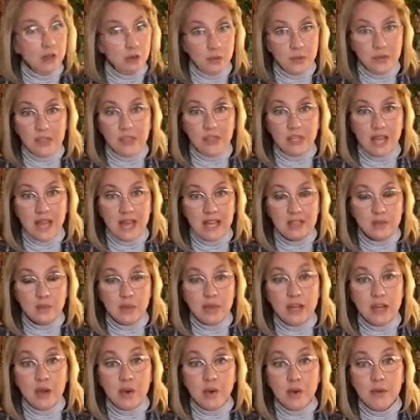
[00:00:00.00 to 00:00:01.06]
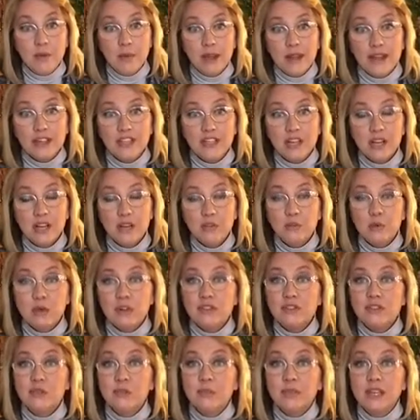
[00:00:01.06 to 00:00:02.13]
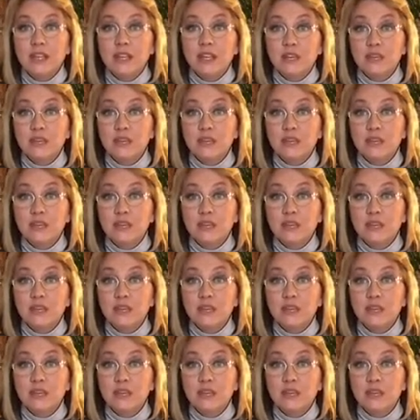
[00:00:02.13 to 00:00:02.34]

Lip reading: which, as we know, a rad child wants to be in